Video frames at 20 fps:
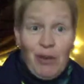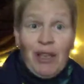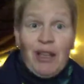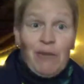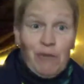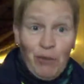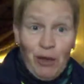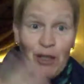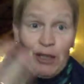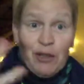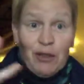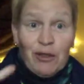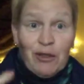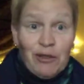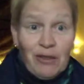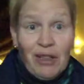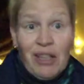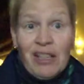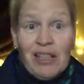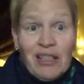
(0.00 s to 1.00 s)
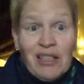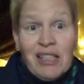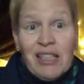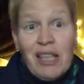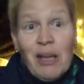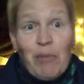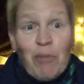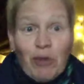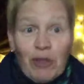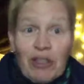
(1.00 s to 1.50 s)
went on a
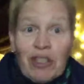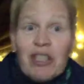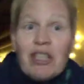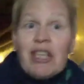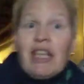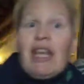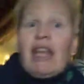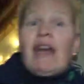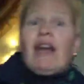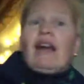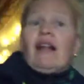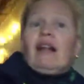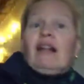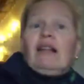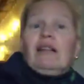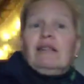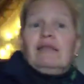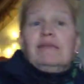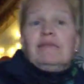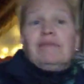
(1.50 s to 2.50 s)
step on the scale,